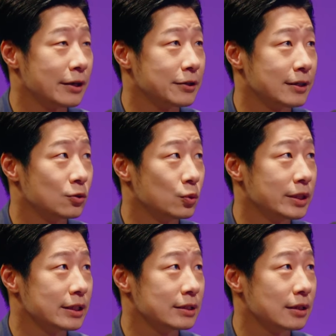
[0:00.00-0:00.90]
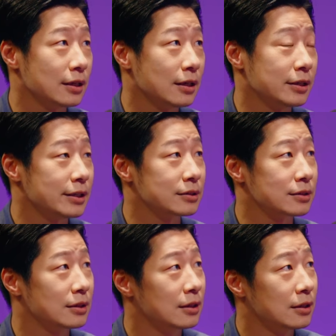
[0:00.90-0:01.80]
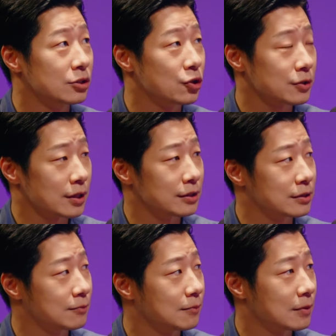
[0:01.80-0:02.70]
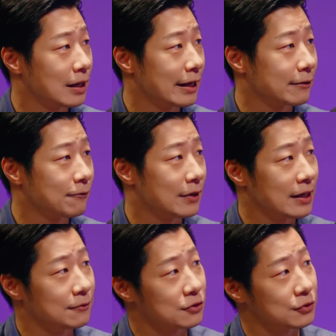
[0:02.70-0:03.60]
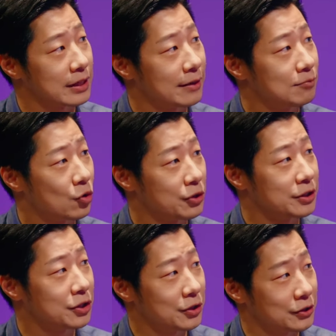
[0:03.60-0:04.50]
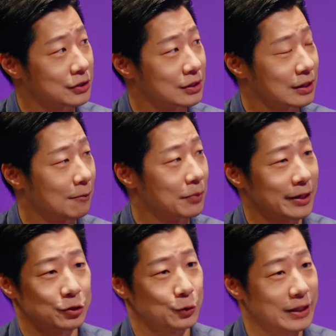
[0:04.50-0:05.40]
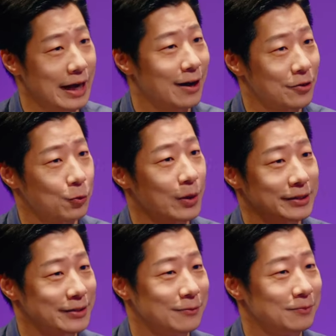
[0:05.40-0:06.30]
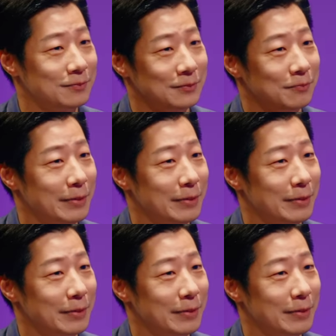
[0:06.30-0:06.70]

I think we uh, it took us like five to ten more years compared to the other Western mm-hmm.